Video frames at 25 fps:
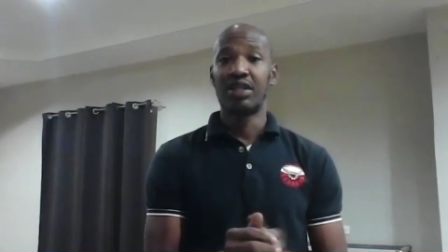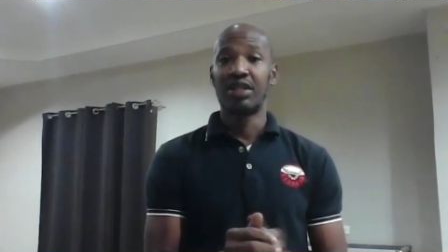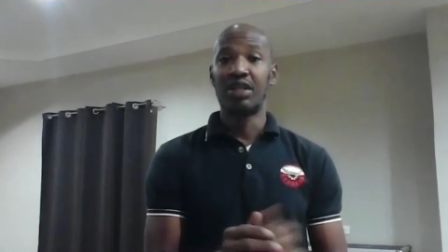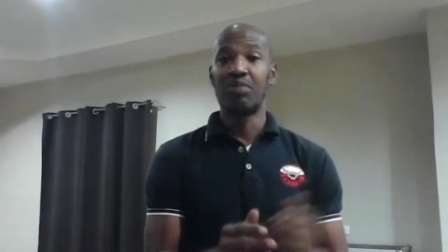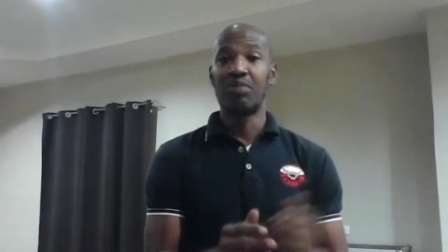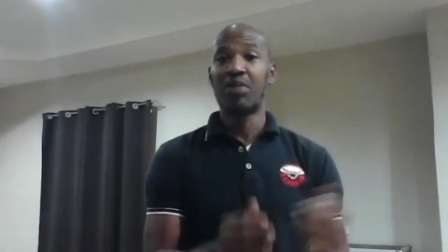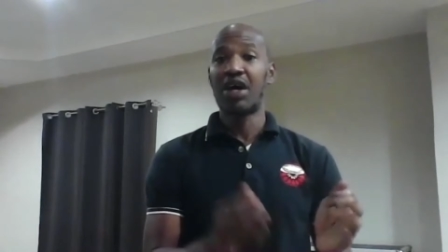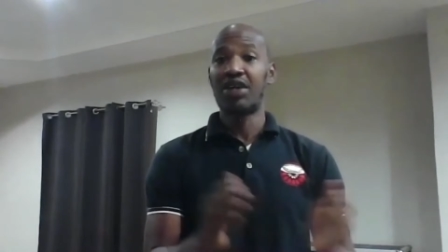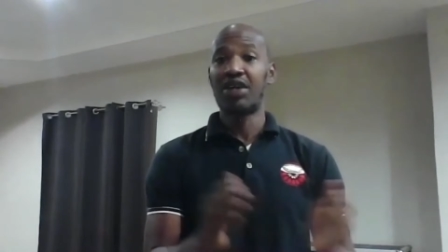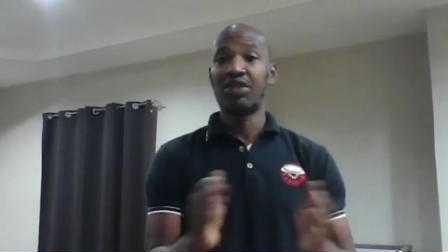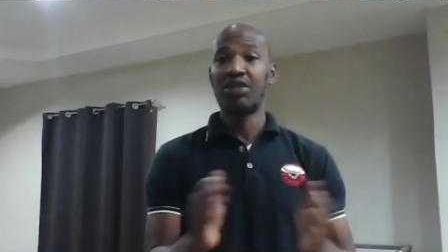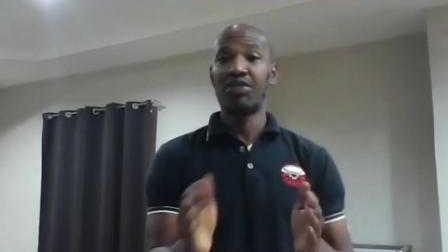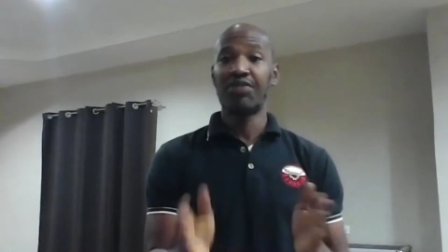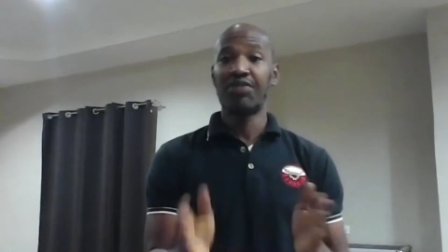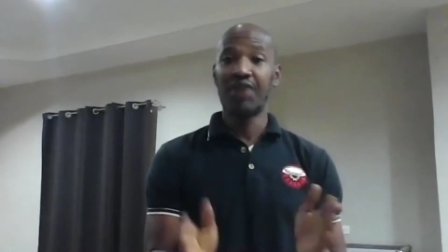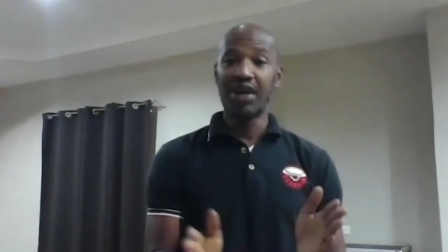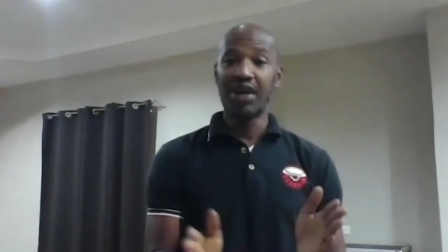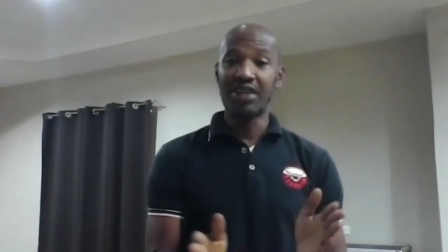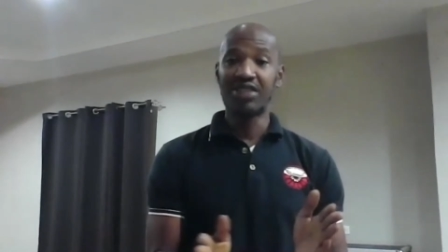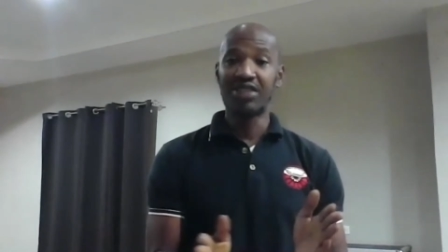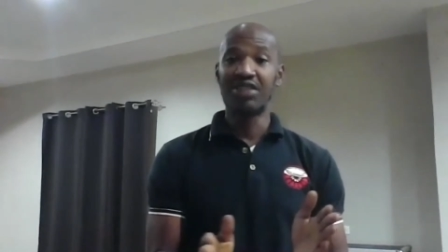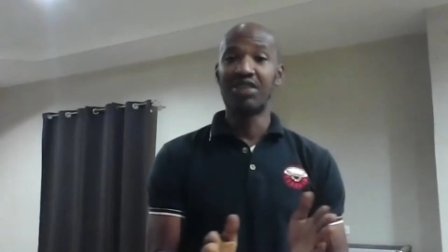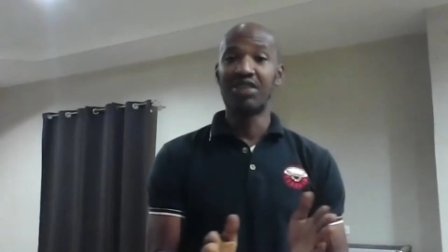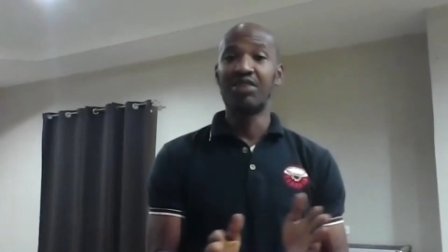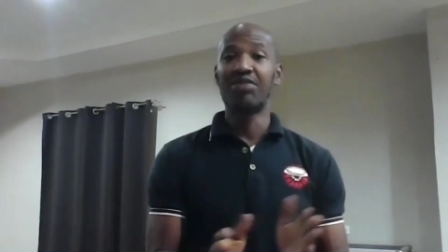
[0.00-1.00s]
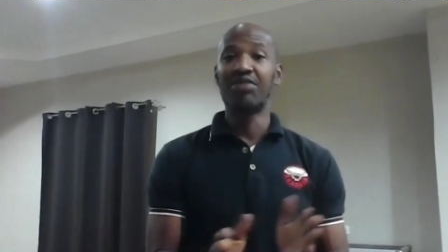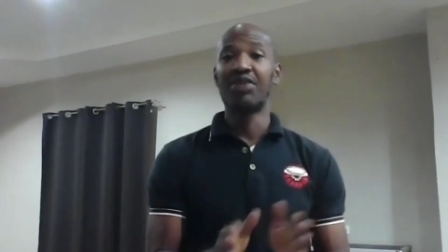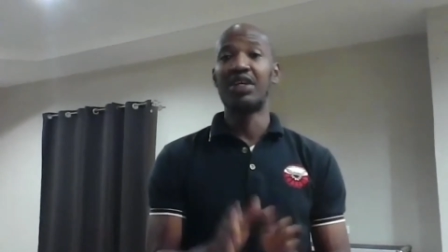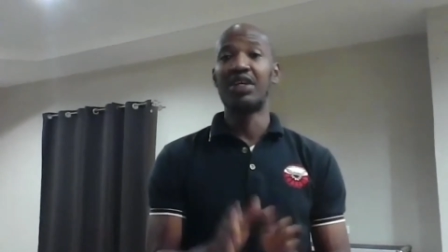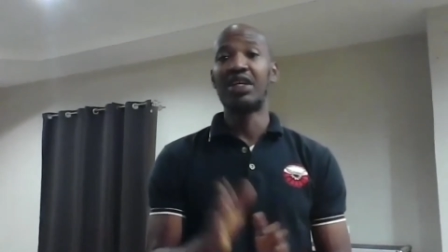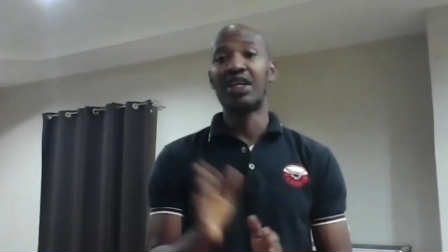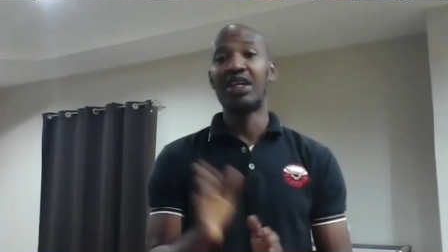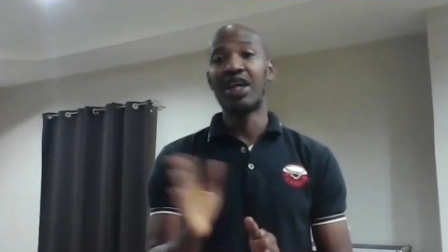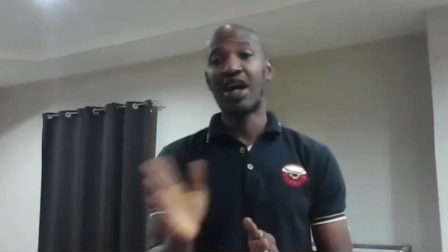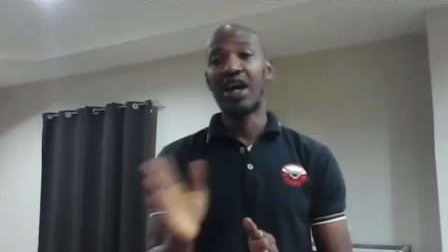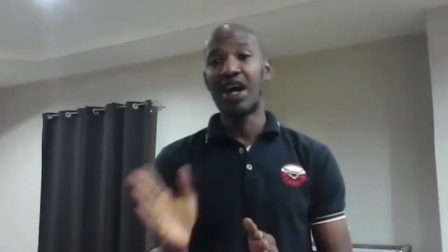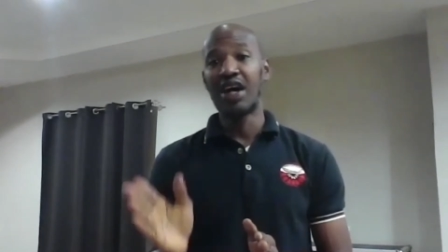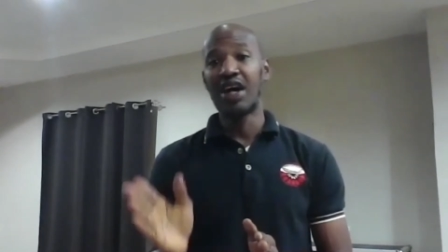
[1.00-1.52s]
the manufacturing field,
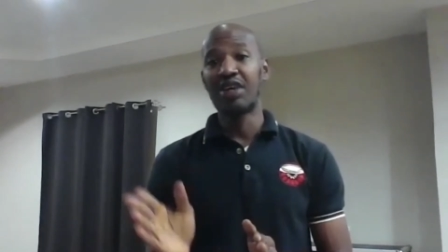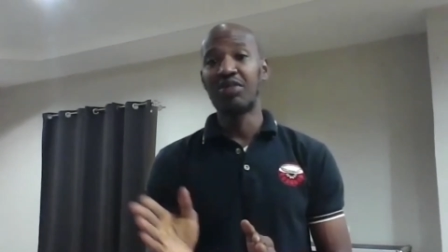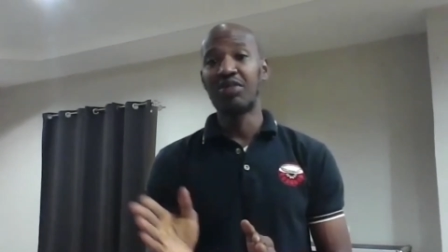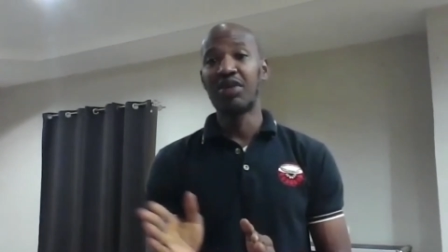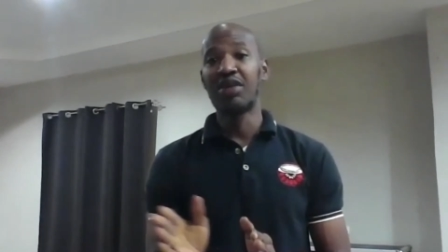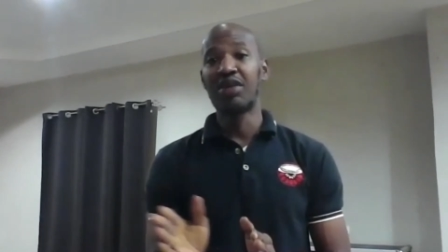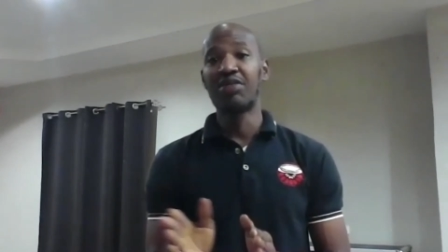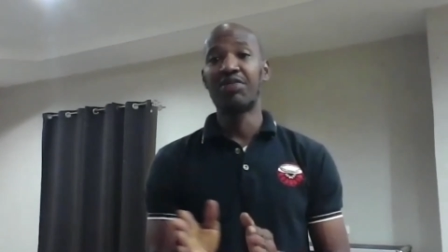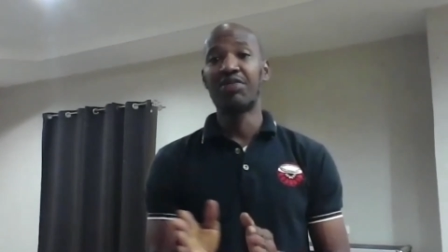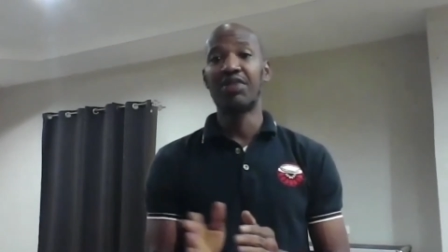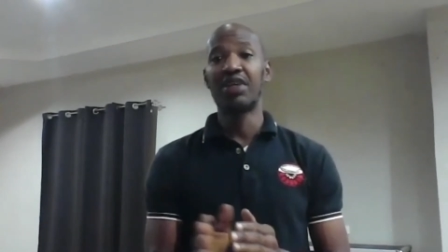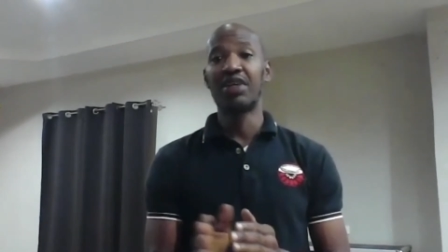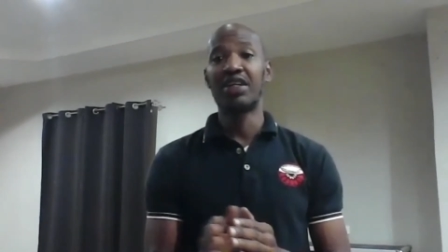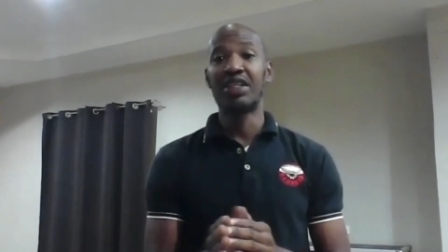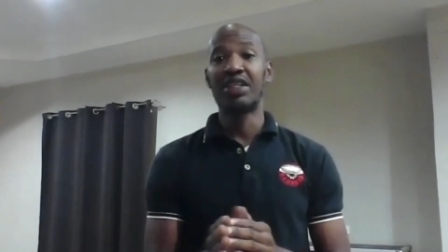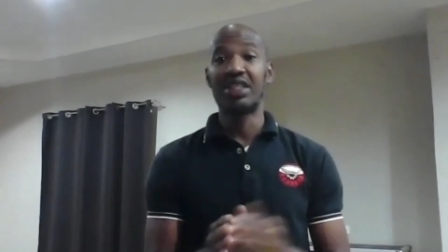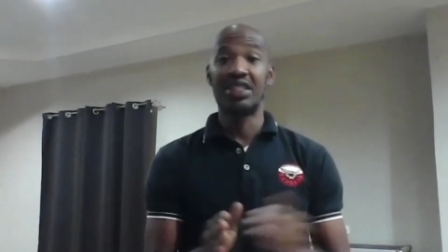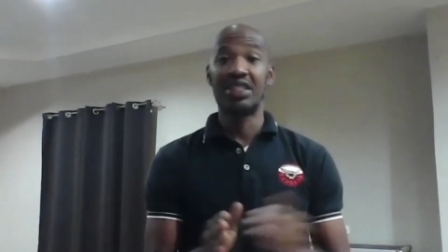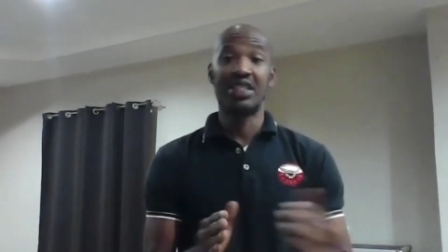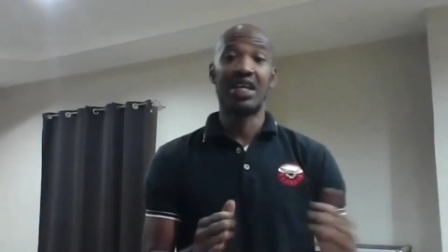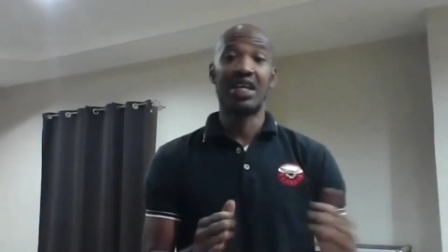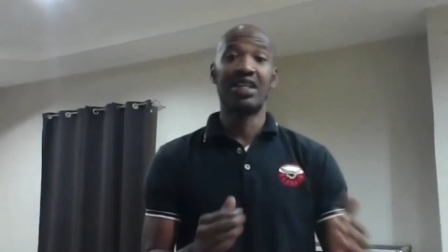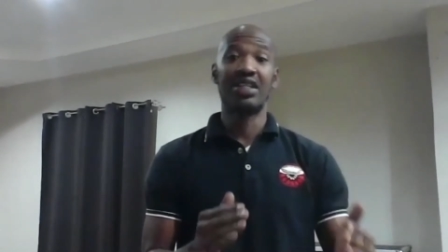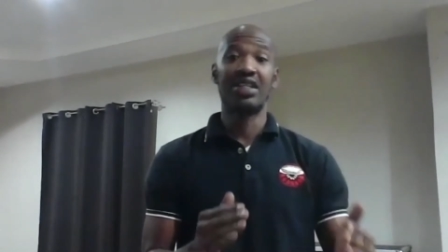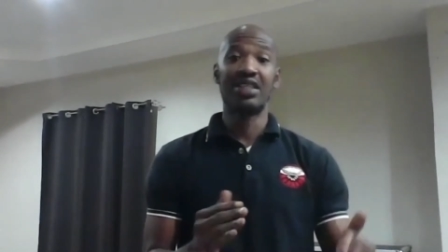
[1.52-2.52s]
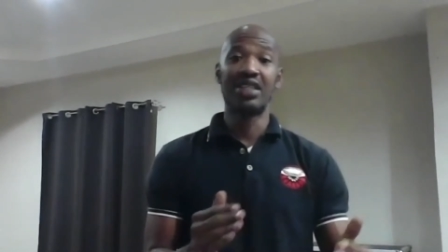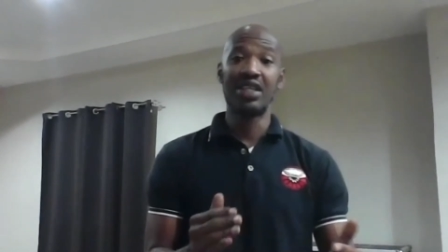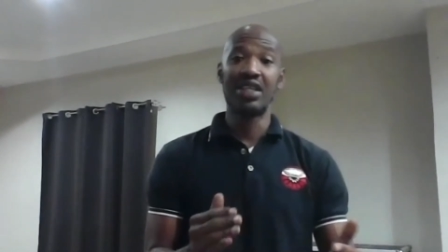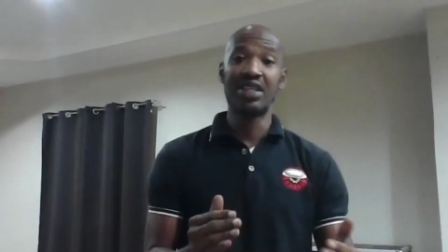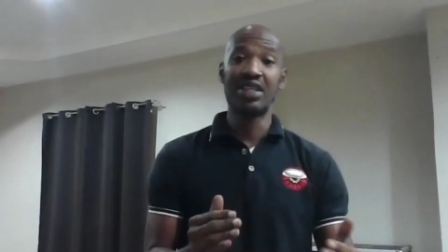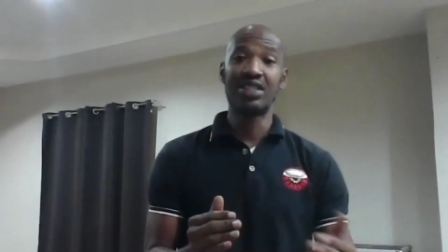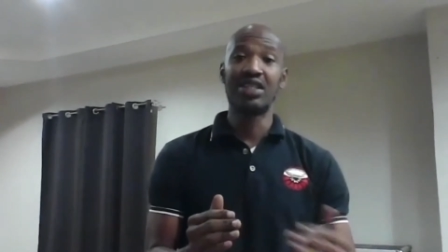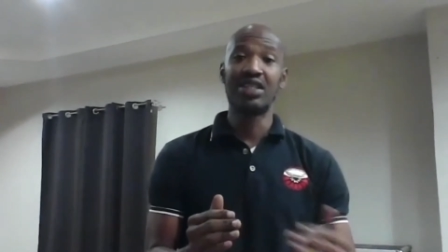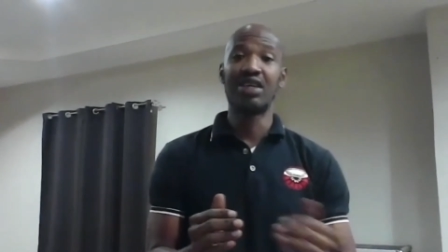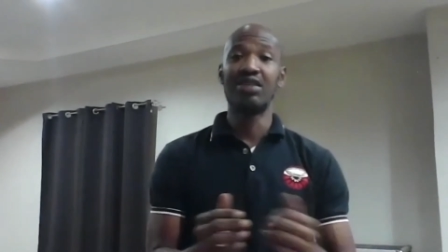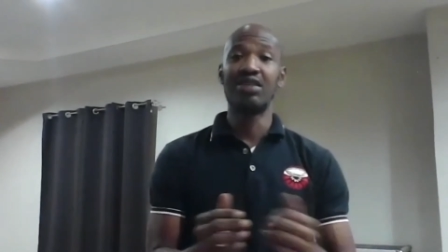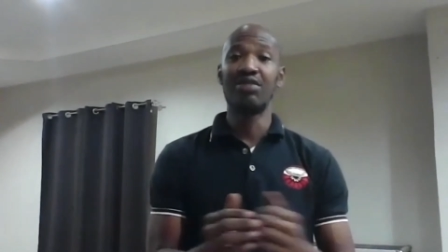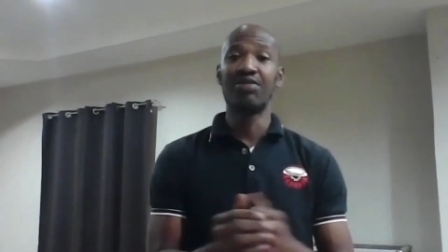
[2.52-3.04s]
the hardware field, the
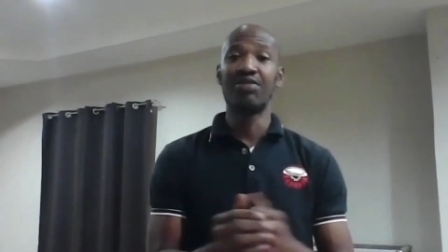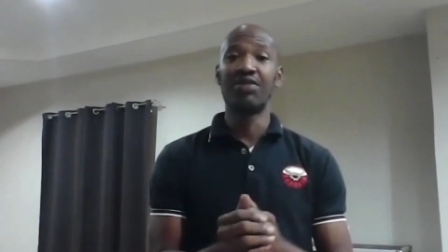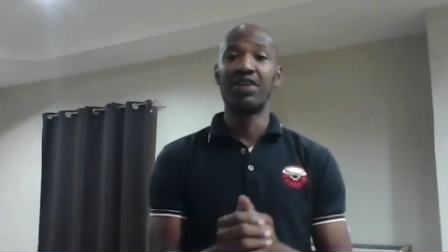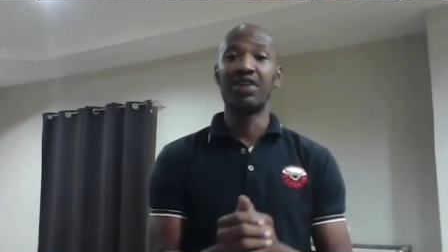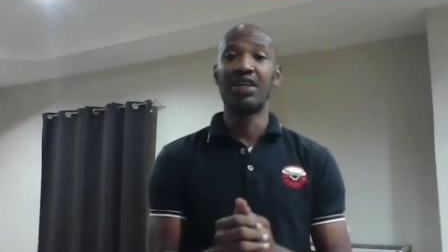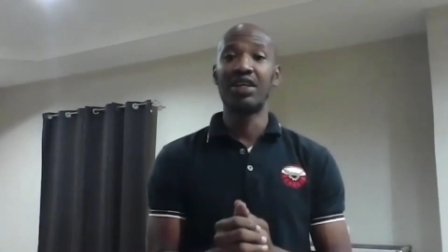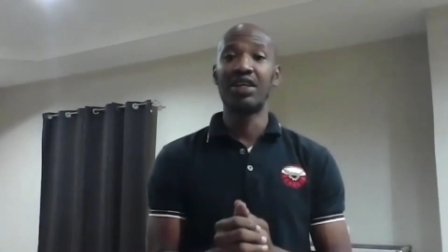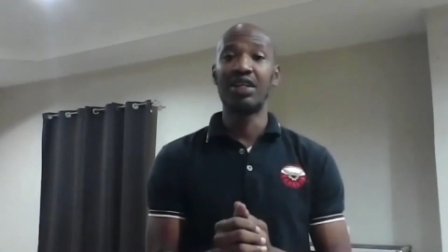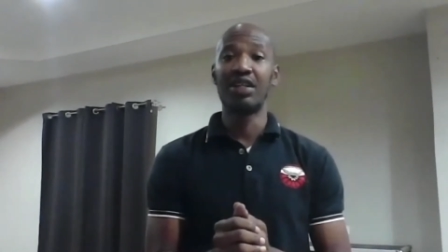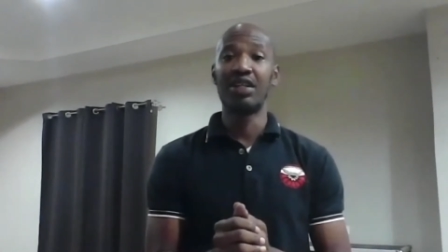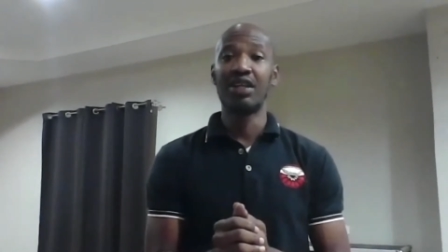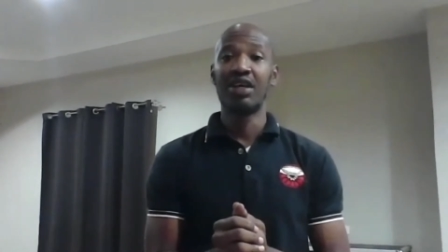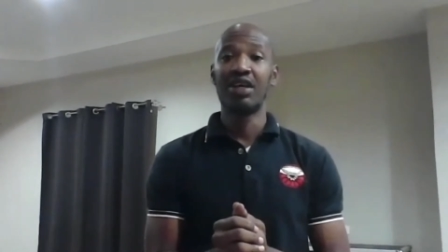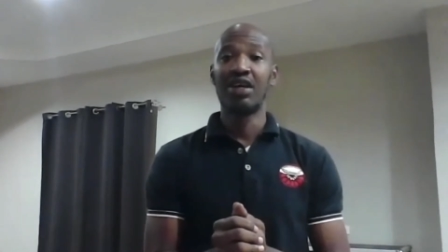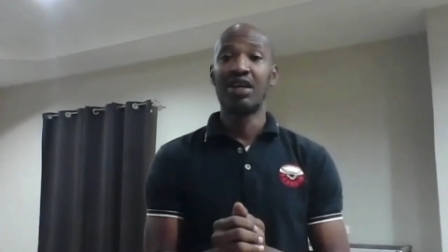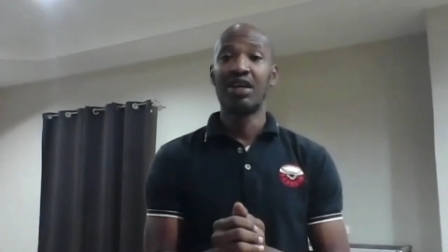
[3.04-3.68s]
sanitation field,